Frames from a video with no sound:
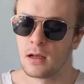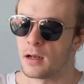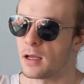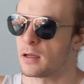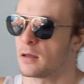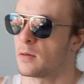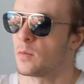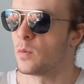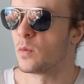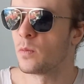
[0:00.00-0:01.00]
like
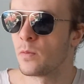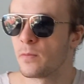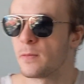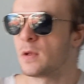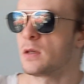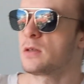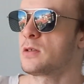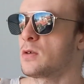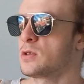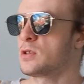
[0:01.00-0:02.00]
it
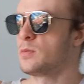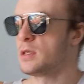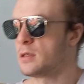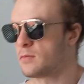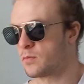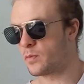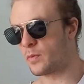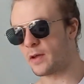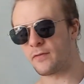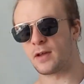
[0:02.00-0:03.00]
shows to be
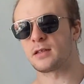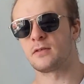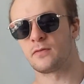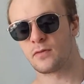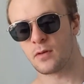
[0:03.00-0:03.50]
effective,